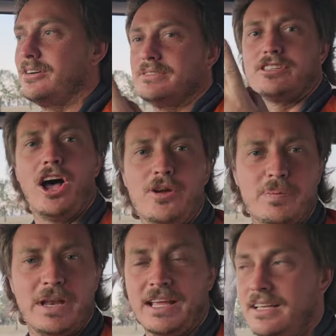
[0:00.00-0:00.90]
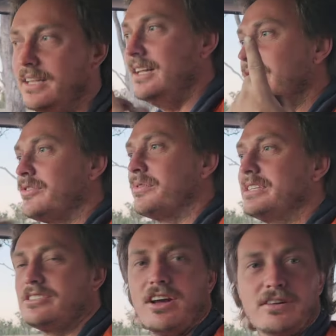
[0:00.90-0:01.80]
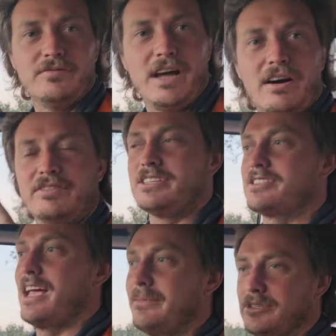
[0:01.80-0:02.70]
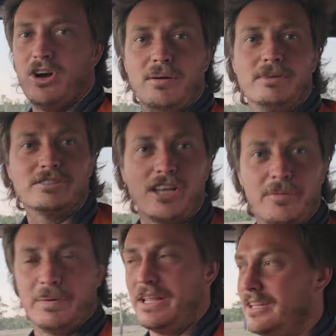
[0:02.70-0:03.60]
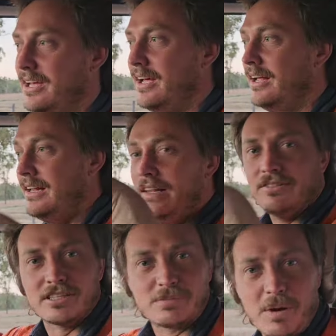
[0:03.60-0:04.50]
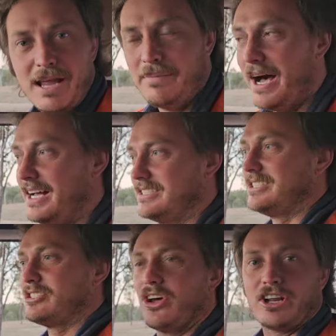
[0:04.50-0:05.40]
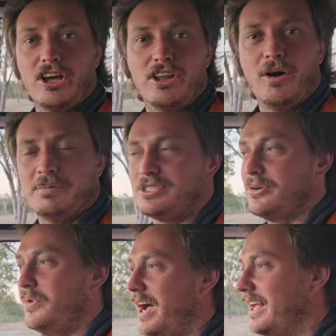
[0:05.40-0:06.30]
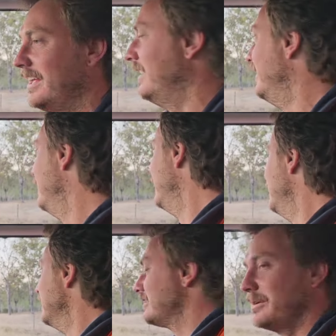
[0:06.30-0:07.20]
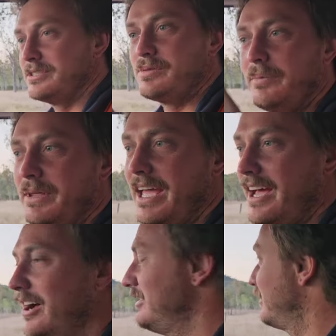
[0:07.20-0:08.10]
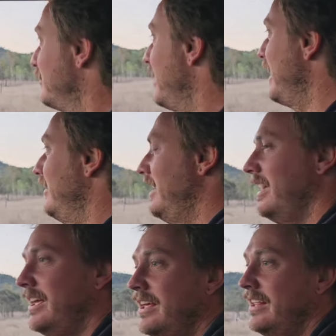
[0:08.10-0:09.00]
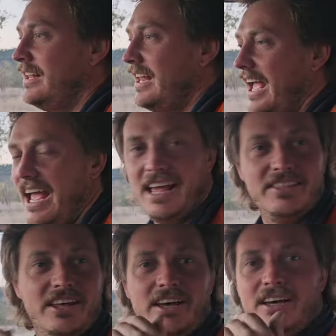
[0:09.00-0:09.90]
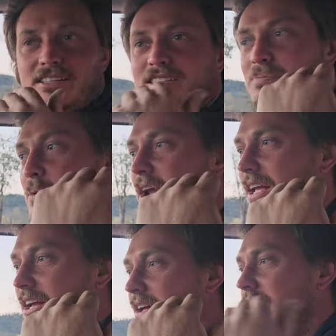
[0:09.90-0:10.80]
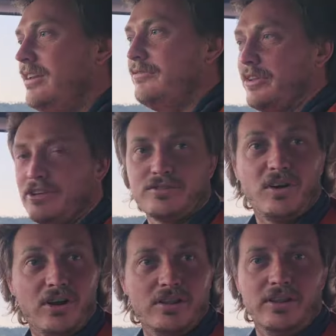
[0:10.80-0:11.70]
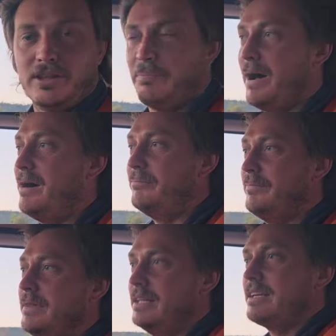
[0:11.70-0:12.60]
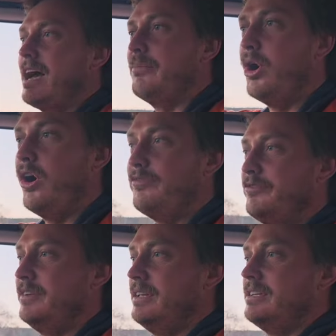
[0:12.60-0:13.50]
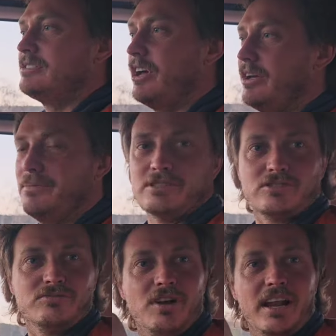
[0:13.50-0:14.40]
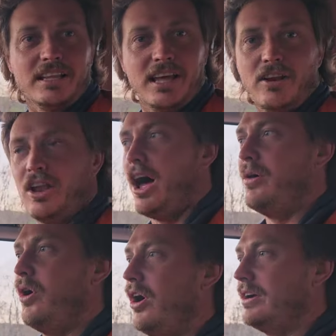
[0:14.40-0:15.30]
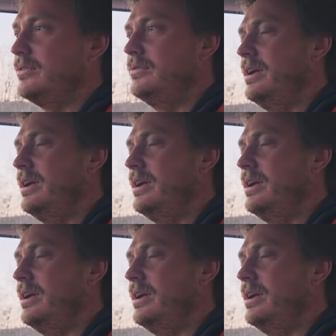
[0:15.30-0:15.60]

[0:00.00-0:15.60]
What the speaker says: was opening the recycle valve at the same time it was opening the spray bars. It's got to go the opposite way. So we swapped the air hoses around, and the spring for the throttle on the pump come off, so it was running at low idle.